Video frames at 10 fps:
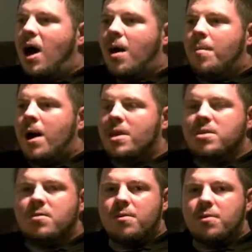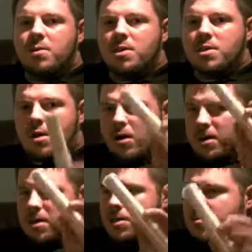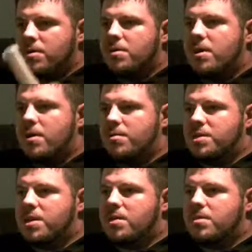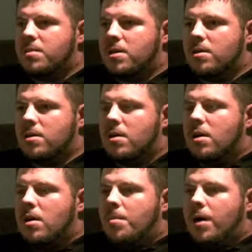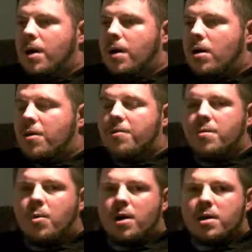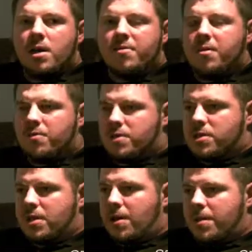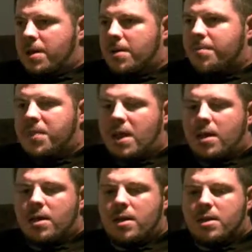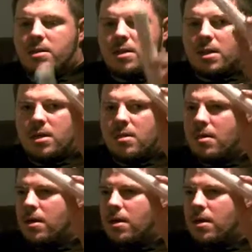I'm actually reviewing a cigar accessory that was sent to me by our friend Mark Neff over at Cigarmony, and it is the